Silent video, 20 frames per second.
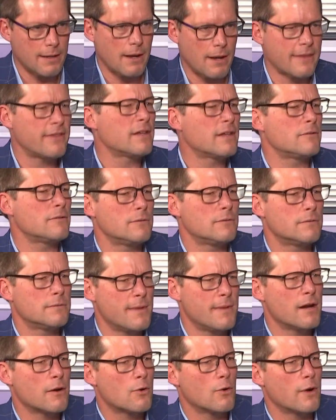I think
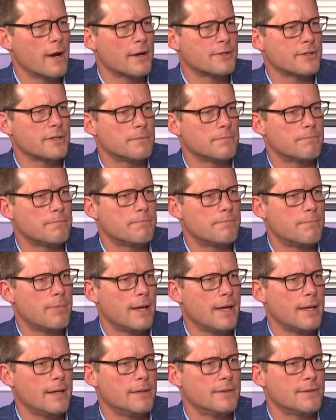AmeriCorps actually
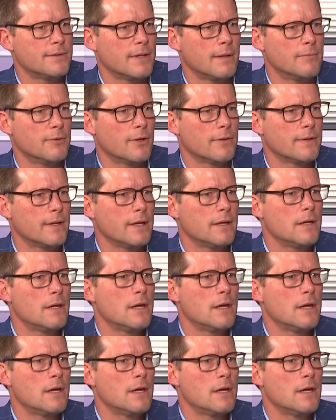pay some, don't they?